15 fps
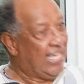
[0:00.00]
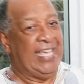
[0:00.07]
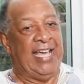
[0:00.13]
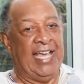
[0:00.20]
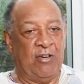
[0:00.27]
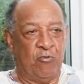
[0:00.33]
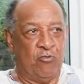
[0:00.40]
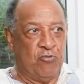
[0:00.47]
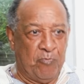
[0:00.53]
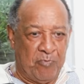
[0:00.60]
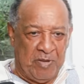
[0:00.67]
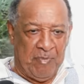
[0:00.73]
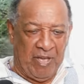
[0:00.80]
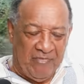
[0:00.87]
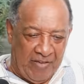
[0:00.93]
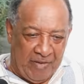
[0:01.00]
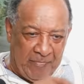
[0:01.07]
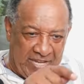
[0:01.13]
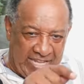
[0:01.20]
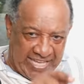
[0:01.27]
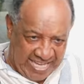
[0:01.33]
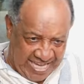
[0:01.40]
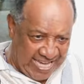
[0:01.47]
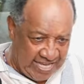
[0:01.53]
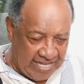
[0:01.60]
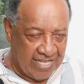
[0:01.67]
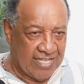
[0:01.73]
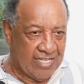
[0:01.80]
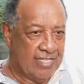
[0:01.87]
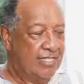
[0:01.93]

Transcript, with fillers: and I want to bring my family here.